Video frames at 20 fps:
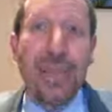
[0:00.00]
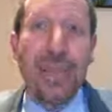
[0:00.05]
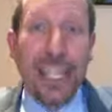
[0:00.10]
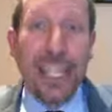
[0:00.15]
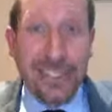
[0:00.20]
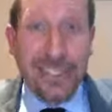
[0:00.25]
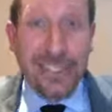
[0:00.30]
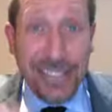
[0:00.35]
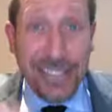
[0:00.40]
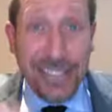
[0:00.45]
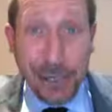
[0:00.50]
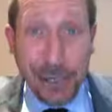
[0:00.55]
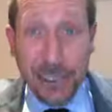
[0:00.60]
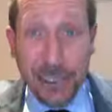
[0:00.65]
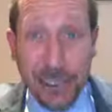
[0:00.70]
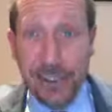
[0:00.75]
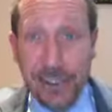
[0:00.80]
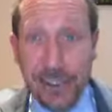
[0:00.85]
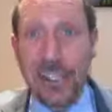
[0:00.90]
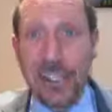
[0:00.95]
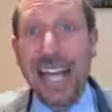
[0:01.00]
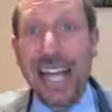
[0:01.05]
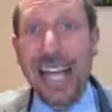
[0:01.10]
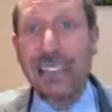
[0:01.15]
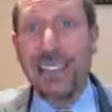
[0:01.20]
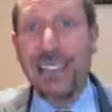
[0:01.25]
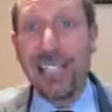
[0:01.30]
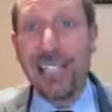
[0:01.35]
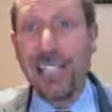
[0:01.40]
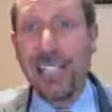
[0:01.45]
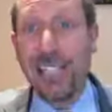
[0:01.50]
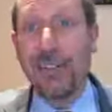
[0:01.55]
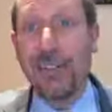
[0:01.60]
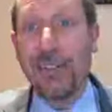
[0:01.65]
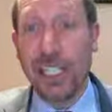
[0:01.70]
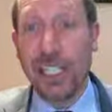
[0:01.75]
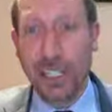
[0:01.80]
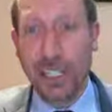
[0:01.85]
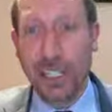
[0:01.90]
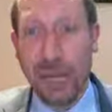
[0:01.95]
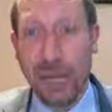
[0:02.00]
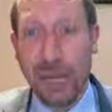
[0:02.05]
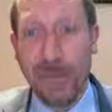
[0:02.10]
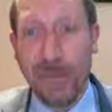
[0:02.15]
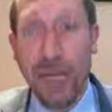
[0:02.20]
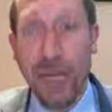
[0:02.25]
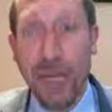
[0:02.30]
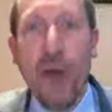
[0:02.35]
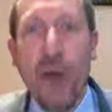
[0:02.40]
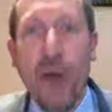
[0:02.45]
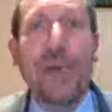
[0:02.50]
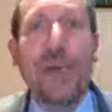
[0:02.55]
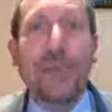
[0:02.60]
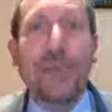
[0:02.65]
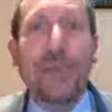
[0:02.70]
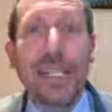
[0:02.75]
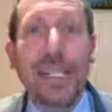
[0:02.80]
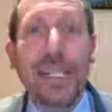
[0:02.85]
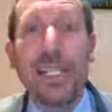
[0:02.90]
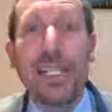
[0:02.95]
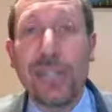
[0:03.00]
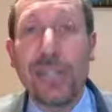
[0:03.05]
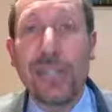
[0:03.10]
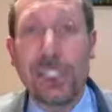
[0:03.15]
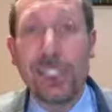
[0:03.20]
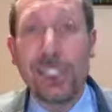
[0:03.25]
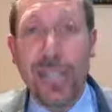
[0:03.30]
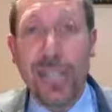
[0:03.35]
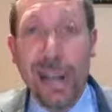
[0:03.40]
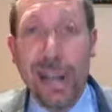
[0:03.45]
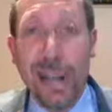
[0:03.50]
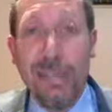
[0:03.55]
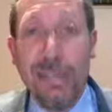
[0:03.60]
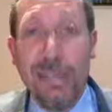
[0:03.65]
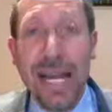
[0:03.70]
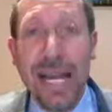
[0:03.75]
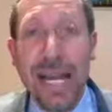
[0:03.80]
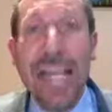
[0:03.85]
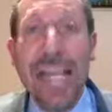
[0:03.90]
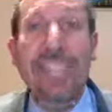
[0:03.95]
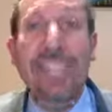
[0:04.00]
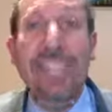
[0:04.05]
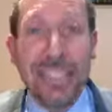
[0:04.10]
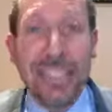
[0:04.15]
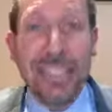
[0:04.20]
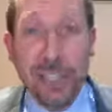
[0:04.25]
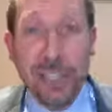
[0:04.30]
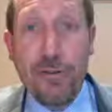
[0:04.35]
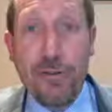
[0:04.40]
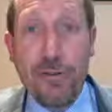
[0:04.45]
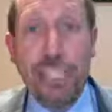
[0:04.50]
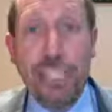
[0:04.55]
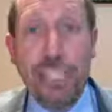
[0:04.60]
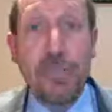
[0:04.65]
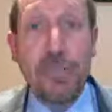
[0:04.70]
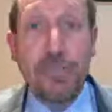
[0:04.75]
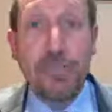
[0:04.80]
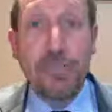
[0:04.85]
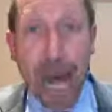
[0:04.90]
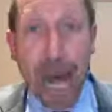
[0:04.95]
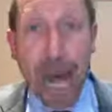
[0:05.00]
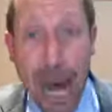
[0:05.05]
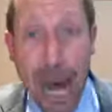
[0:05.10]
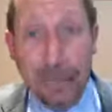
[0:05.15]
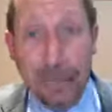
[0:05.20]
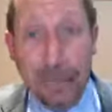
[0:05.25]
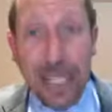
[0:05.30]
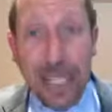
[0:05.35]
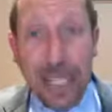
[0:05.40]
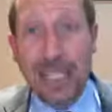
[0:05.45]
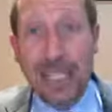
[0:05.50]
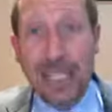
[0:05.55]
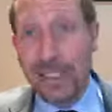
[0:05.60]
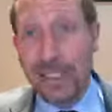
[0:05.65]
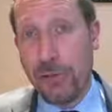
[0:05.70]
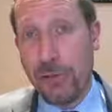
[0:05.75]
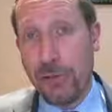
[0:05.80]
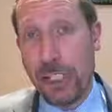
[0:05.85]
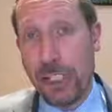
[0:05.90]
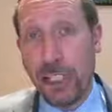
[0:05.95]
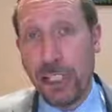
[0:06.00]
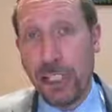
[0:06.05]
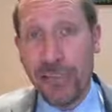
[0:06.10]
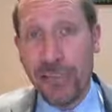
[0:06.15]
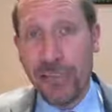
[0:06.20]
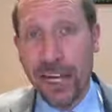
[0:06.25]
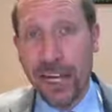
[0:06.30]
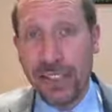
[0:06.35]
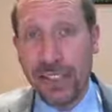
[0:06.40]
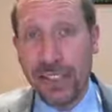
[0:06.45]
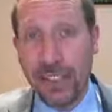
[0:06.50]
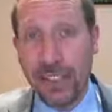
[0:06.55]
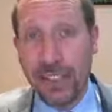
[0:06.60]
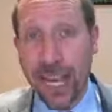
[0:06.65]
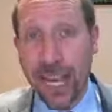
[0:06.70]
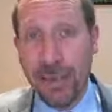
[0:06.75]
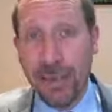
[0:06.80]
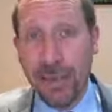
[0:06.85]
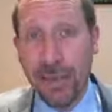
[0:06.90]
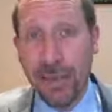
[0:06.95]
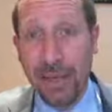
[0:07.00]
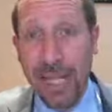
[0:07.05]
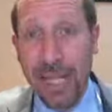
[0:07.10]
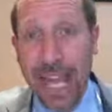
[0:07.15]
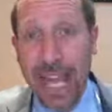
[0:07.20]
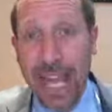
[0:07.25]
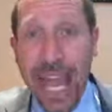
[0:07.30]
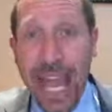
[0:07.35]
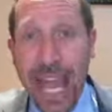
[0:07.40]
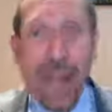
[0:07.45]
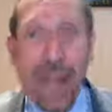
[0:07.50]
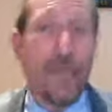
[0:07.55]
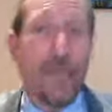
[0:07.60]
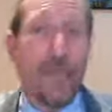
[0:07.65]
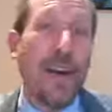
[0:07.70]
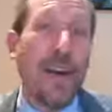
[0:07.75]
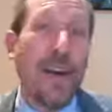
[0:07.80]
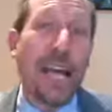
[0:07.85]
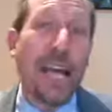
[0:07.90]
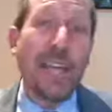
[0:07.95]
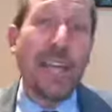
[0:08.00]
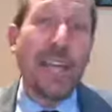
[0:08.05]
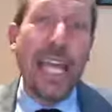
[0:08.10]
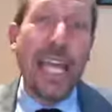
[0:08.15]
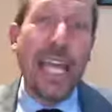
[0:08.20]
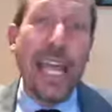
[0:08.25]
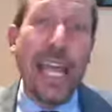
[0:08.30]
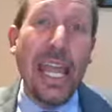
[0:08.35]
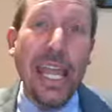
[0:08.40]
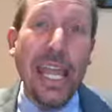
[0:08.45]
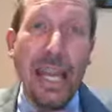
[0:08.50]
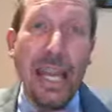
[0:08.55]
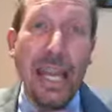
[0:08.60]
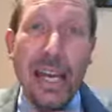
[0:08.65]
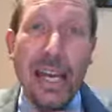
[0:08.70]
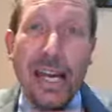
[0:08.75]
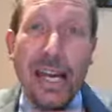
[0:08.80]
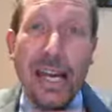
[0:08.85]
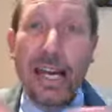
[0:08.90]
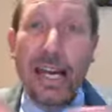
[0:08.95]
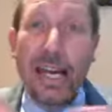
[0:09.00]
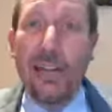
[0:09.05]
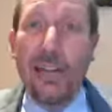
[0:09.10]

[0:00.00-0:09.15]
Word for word: The exception to that is chilul Hashem. What's chilul Hashem? Desecration, public desecration of God's name. If the